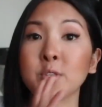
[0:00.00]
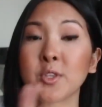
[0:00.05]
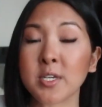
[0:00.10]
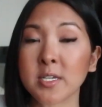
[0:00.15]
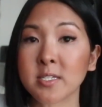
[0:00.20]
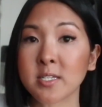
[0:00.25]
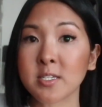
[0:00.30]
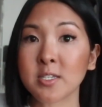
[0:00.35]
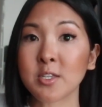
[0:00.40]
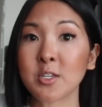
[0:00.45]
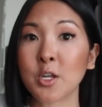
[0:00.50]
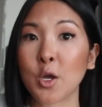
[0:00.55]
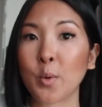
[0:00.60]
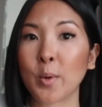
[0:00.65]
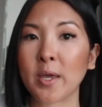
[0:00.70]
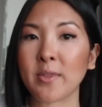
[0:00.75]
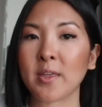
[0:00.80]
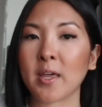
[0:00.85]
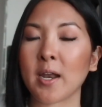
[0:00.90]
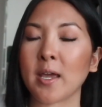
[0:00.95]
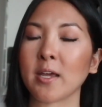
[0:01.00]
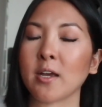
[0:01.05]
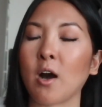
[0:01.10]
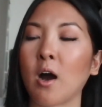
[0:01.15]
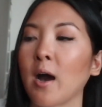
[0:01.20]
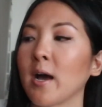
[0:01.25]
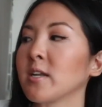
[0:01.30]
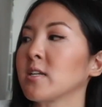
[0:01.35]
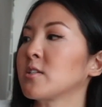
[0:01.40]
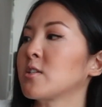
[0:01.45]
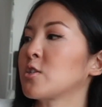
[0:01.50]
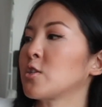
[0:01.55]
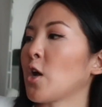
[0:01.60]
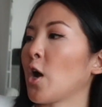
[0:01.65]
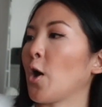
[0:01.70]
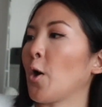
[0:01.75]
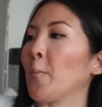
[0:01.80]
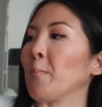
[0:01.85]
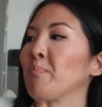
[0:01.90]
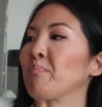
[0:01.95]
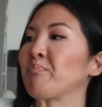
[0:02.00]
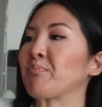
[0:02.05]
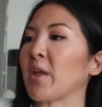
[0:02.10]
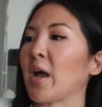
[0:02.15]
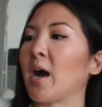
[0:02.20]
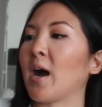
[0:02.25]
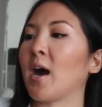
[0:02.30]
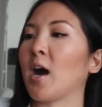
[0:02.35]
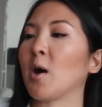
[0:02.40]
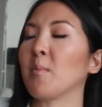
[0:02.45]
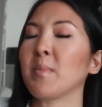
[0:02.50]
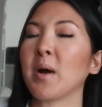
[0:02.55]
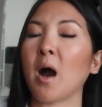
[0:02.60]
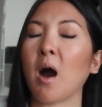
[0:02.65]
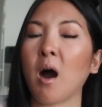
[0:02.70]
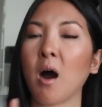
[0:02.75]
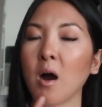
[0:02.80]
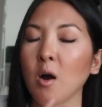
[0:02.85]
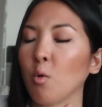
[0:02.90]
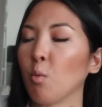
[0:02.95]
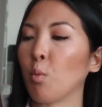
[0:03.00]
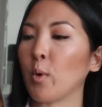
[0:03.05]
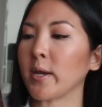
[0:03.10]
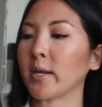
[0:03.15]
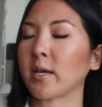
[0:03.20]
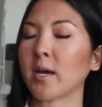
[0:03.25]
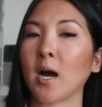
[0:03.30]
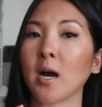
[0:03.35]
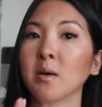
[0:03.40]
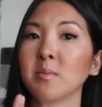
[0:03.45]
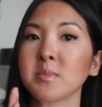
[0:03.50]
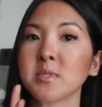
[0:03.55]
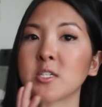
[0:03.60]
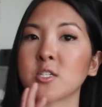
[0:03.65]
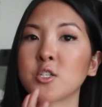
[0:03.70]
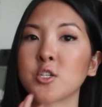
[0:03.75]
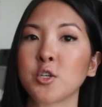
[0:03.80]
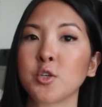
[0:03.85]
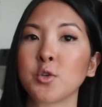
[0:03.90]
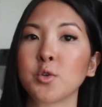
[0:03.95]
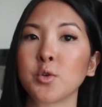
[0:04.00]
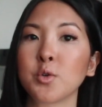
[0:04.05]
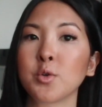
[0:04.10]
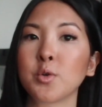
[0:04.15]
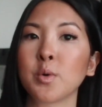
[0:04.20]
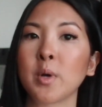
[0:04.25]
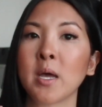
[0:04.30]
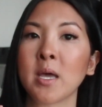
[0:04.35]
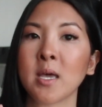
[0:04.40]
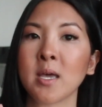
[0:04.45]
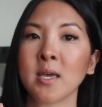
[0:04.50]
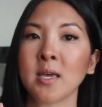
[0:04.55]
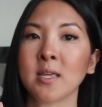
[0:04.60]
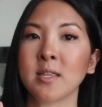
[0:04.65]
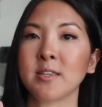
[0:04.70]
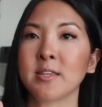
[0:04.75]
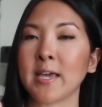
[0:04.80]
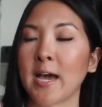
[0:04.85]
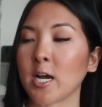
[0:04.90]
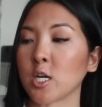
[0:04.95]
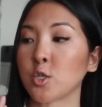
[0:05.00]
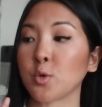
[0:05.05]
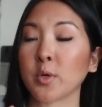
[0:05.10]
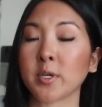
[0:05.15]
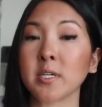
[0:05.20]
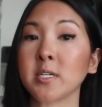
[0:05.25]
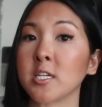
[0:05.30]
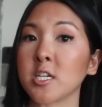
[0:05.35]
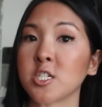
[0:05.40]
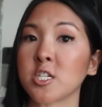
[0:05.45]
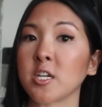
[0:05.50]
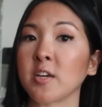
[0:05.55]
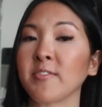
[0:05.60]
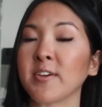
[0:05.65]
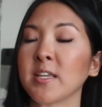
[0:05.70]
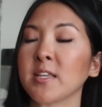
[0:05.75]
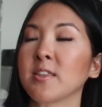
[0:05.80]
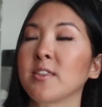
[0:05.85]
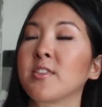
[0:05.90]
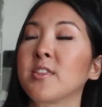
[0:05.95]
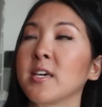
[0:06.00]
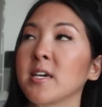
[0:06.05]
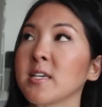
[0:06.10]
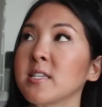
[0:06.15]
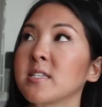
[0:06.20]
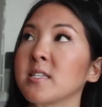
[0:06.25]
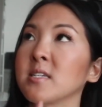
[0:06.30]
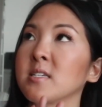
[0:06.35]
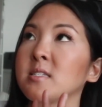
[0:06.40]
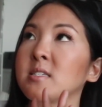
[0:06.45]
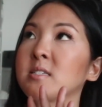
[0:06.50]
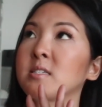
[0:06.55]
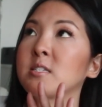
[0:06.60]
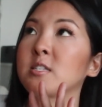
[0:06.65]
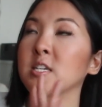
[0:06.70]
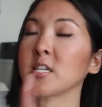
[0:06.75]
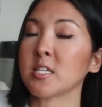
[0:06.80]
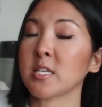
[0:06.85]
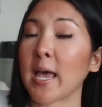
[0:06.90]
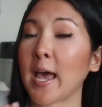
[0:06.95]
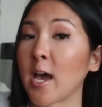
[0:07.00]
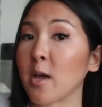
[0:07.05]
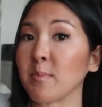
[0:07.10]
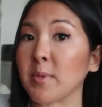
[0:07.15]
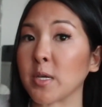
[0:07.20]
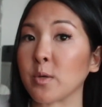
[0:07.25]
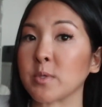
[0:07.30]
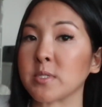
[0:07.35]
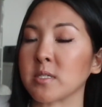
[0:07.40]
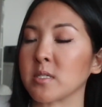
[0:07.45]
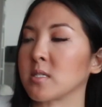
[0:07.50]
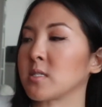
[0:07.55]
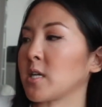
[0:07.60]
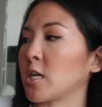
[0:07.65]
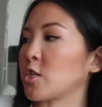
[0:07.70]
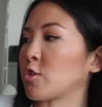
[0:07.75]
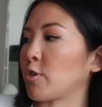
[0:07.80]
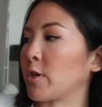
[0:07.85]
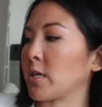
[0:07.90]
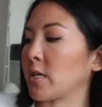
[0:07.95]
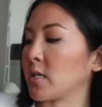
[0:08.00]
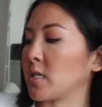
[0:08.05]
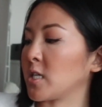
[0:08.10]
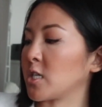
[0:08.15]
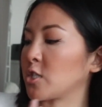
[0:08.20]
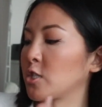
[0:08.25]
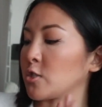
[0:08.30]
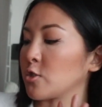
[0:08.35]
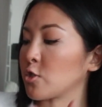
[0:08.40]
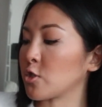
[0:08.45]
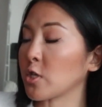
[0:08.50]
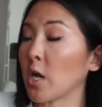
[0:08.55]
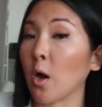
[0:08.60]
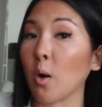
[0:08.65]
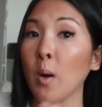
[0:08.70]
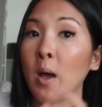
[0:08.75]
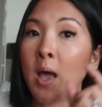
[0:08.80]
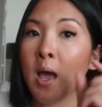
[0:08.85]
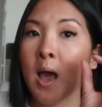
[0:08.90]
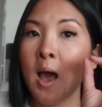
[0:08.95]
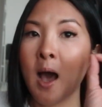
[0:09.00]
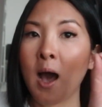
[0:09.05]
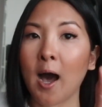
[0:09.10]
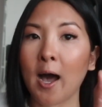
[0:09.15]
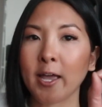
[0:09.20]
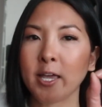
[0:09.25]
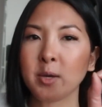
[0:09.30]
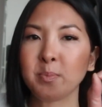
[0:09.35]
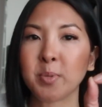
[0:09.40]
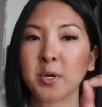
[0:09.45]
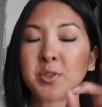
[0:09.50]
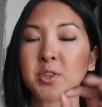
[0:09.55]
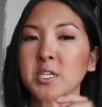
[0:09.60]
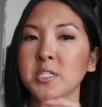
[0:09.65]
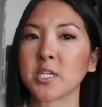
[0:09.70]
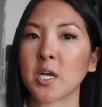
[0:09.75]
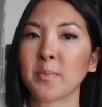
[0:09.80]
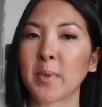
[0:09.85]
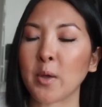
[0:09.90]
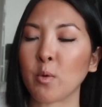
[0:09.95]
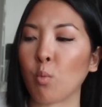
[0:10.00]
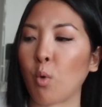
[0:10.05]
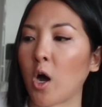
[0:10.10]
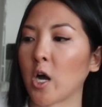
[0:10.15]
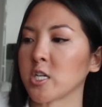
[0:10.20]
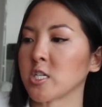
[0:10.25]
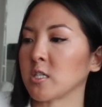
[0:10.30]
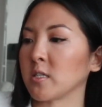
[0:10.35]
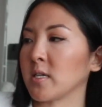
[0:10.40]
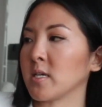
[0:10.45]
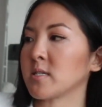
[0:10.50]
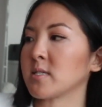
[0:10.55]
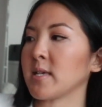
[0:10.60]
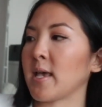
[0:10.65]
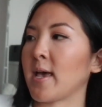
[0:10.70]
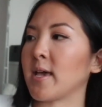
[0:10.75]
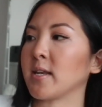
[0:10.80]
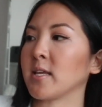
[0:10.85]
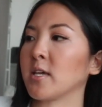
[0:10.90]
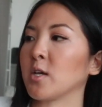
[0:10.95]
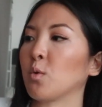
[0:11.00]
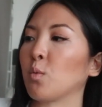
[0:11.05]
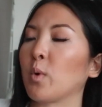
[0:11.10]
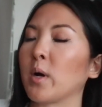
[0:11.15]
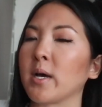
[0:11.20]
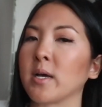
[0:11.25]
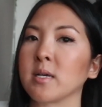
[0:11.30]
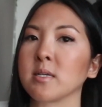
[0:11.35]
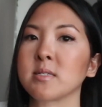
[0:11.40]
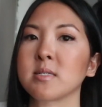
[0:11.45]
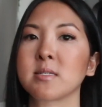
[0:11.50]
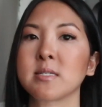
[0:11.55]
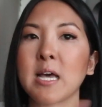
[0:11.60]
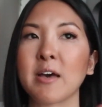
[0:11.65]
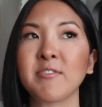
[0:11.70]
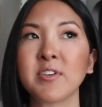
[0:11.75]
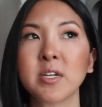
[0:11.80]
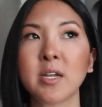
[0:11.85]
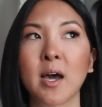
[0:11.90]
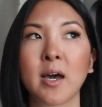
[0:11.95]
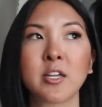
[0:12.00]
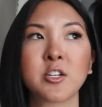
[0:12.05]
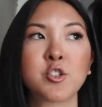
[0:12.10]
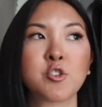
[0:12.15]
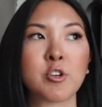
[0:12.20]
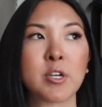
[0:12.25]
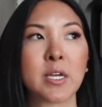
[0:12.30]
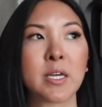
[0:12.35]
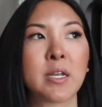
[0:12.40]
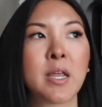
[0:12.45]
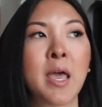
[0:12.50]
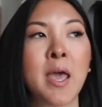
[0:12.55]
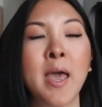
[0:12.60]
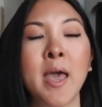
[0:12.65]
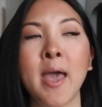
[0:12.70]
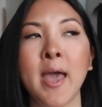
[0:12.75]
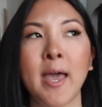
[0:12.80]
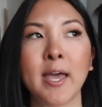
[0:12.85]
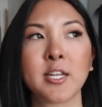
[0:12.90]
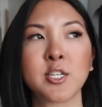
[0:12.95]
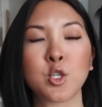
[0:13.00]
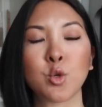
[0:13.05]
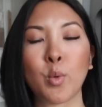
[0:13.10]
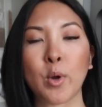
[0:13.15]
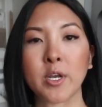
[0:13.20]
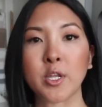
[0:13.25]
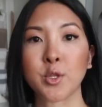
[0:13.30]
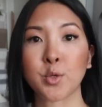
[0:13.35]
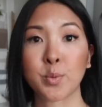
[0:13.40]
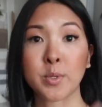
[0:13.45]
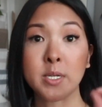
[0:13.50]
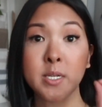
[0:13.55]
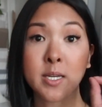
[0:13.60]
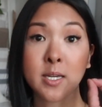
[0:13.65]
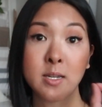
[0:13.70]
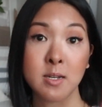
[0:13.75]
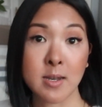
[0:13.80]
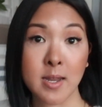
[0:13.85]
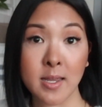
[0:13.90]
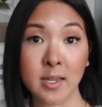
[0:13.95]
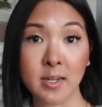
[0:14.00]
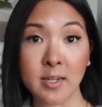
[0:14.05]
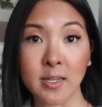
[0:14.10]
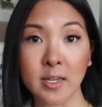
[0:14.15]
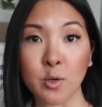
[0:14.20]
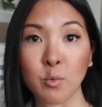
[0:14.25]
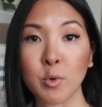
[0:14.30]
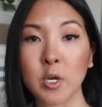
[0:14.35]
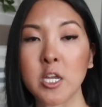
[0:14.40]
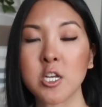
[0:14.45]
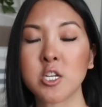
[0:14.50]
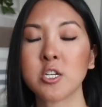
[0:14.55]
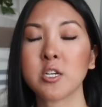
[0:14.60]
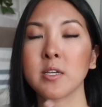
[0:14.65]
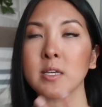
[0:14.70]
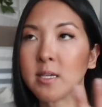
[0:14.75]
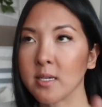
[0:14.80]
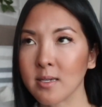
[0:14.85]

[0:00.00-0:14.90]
this is the Noe that I got. So when it comes to the actual condition of it, this handbag was in such great condition. So I had put this on my watch list, and it was 723 Canadian, which